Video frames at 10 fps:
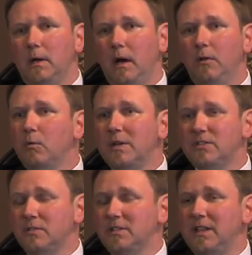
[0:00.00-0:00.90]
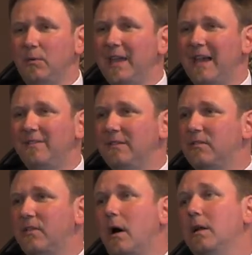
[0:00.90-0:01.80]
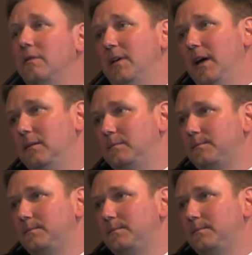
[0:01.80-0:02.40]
other resources that we haven't even thought of yet.